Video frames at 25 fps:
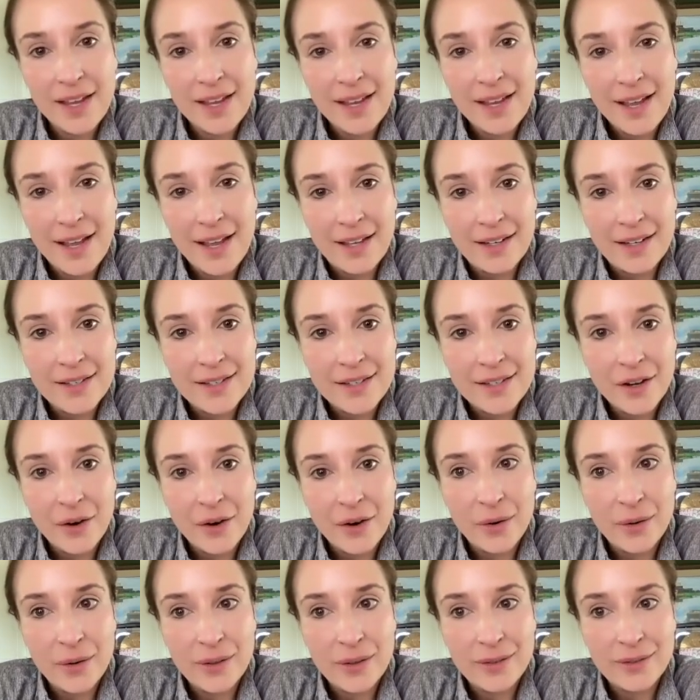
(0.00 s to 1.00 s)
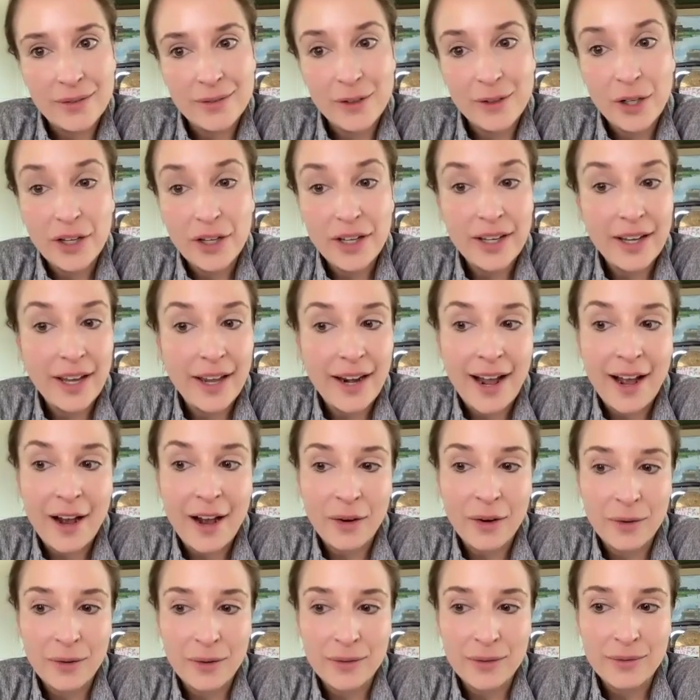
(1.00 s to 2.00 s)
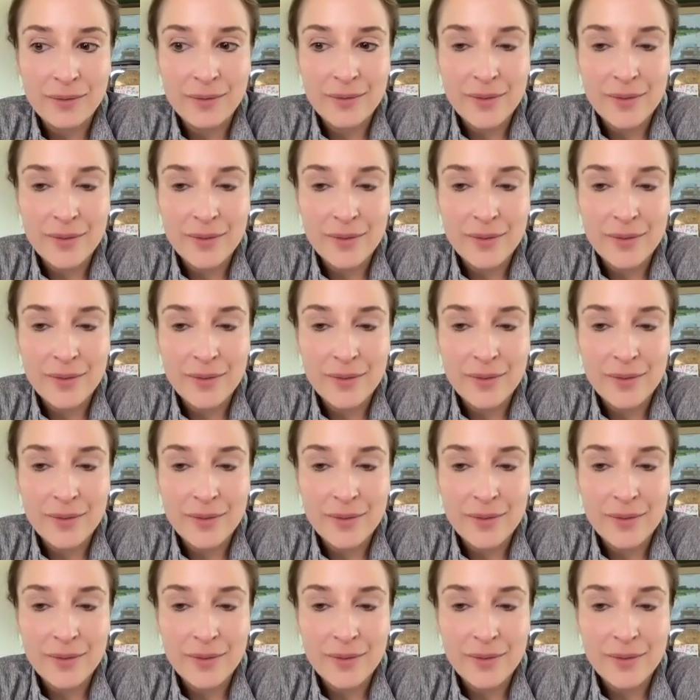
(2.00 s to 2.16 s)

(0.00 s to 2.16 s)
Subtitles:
And so looking at how